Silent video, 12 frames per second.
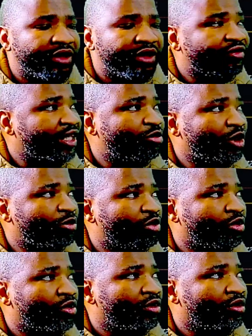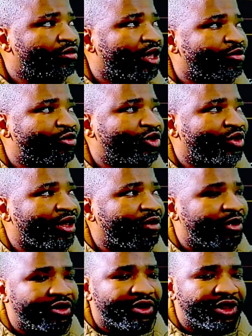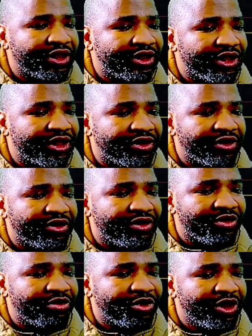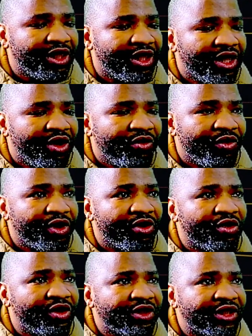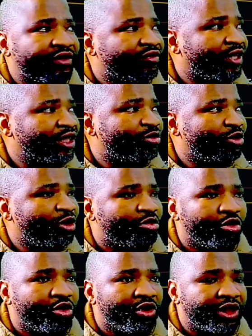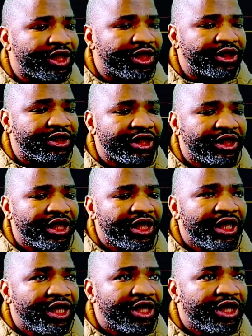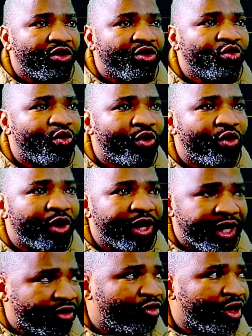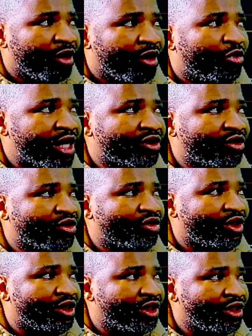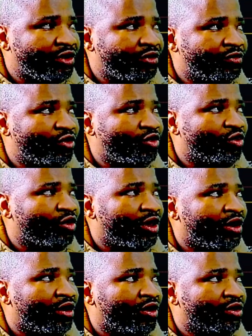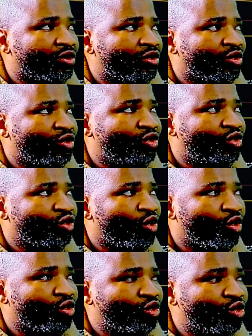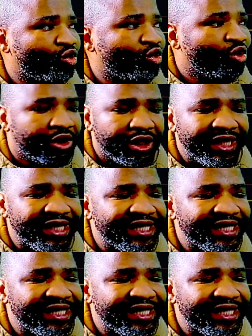people. I'm sorry about that, excuse me. We always advise people that wait for the price to give you or uh, to show you its